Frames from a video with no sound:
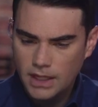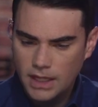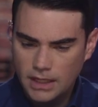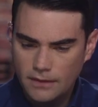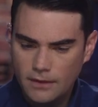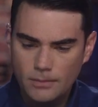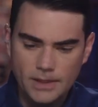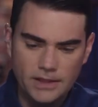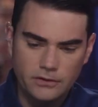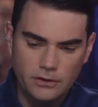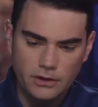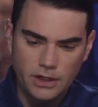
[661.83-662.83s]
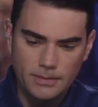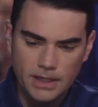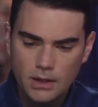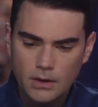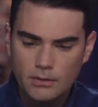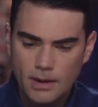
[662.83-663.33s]
and on the Homeland Security
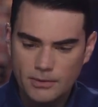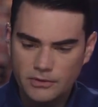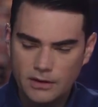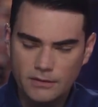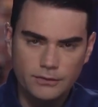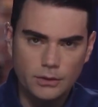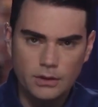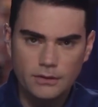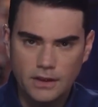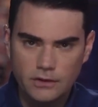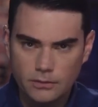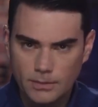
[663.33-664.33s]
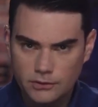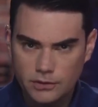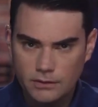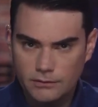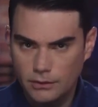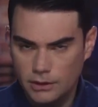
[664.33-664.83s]
Committee. Representative Pfluger, thanks so
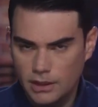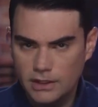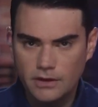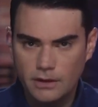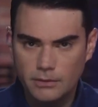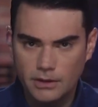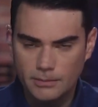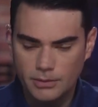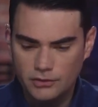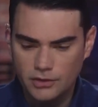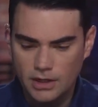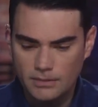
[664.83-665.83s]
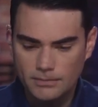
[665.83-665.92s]
much for your insight. Really appreciate it.